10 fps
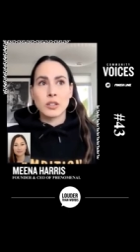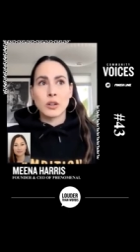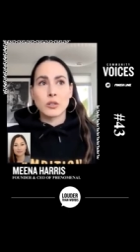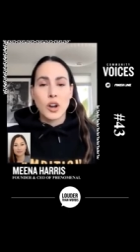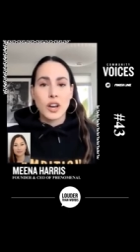know,
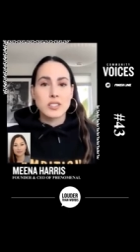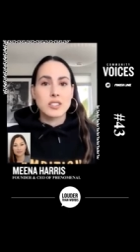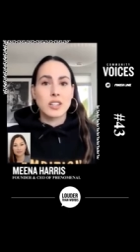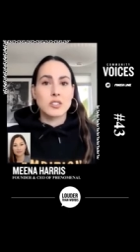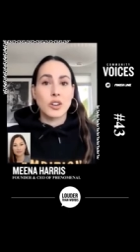trust
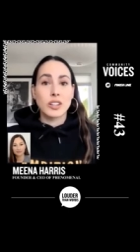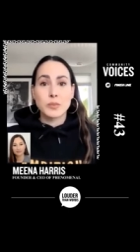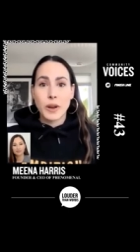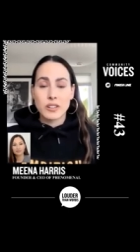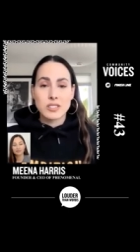and
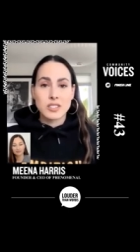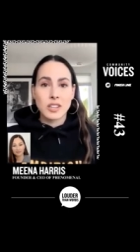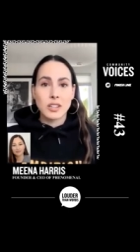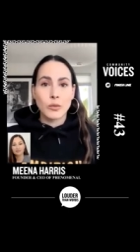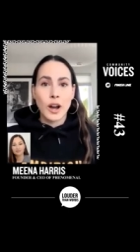
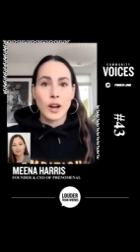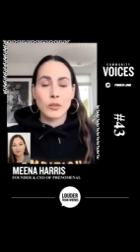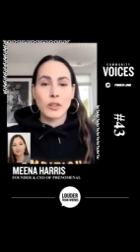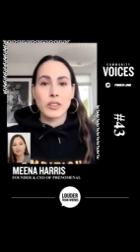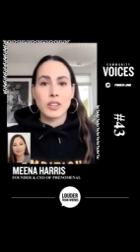transparency
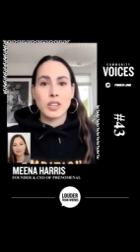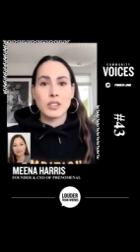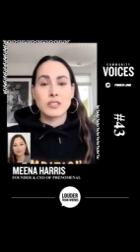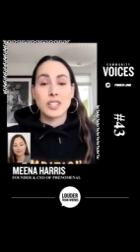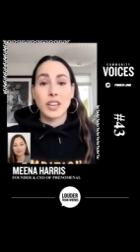around
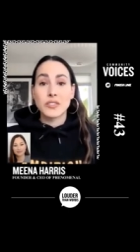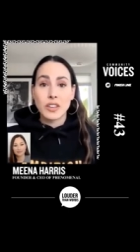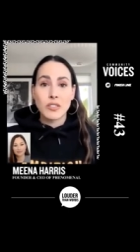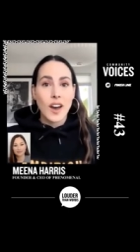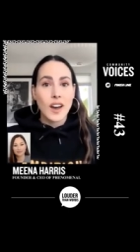the safety
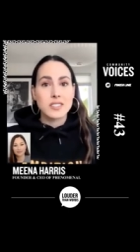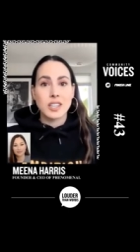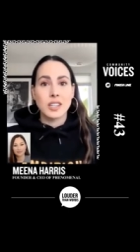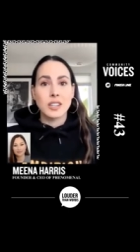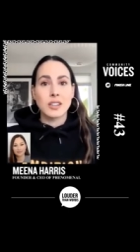of the
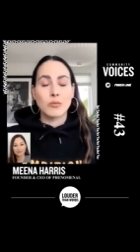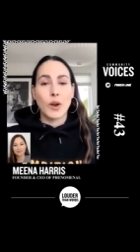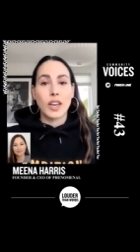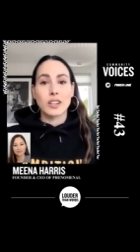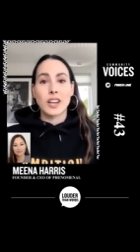vaccine,
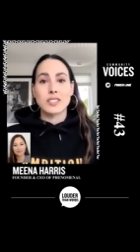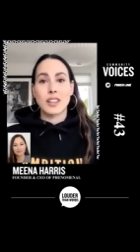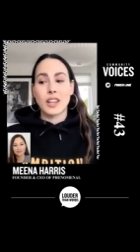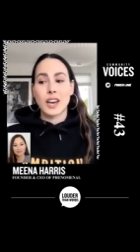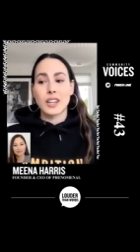
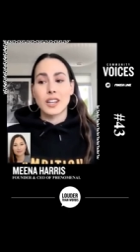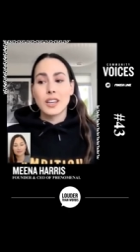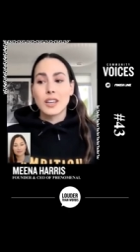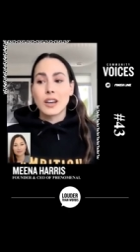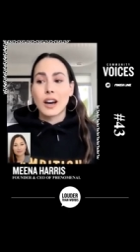recognizing that
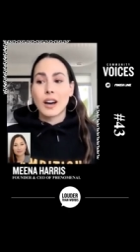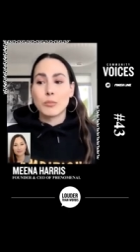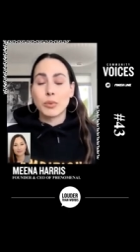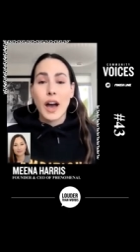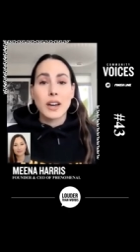uh,
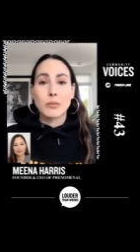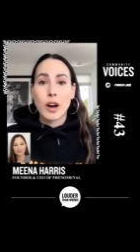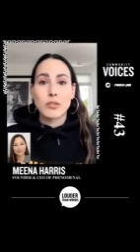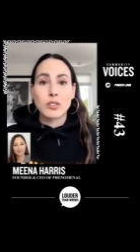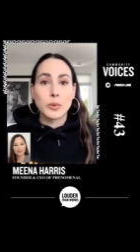Black and
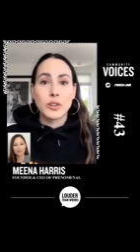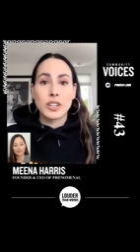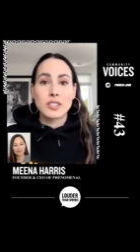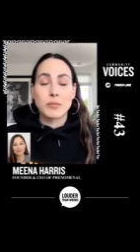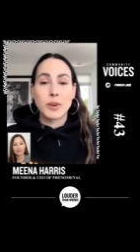Brown
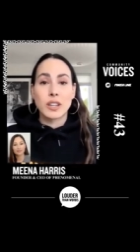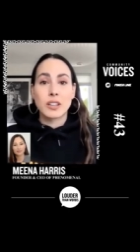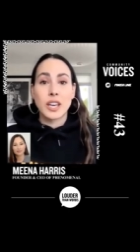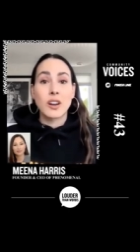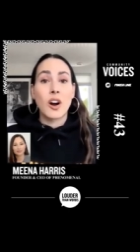communities have been
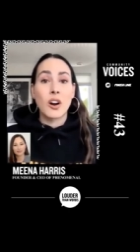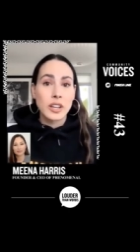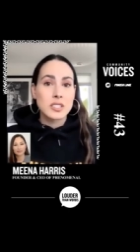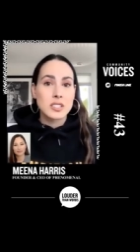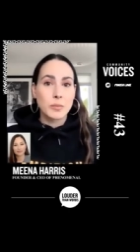hit
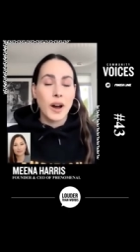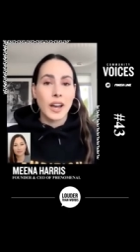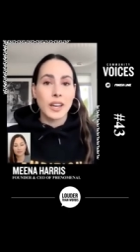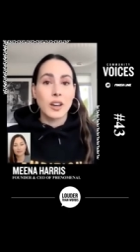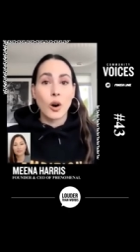hardest
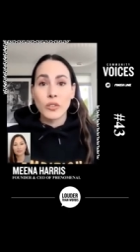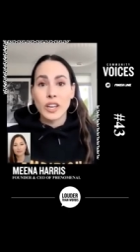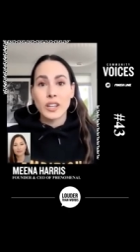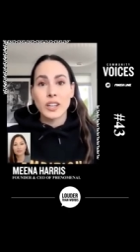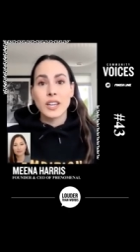by
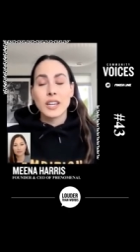COVID,